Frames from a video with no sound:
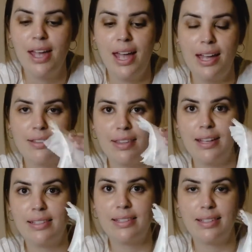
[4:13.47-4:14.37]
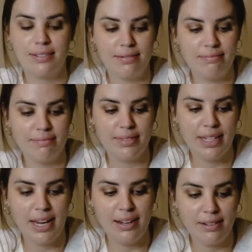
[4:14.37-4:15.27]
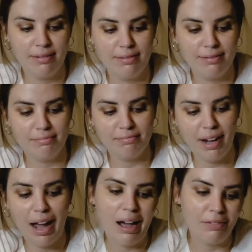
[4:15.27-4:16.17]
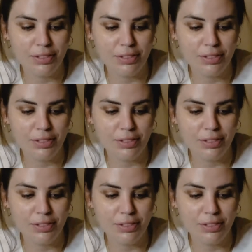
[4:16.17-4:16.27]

And so that's 10 half